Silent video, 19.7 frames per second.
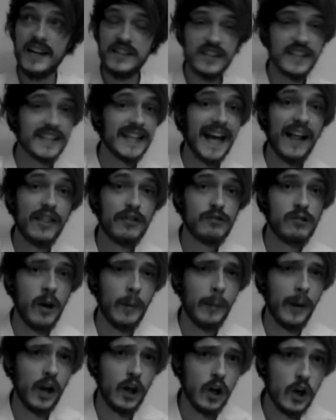to gather
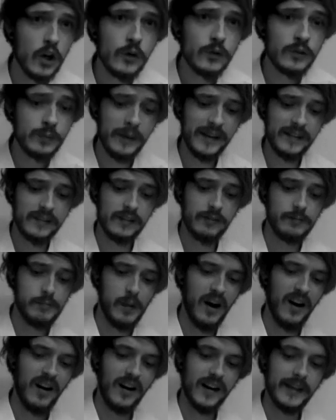up loose bits of
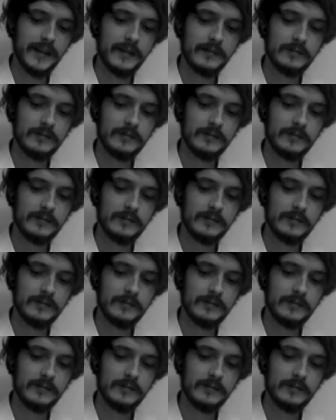pie.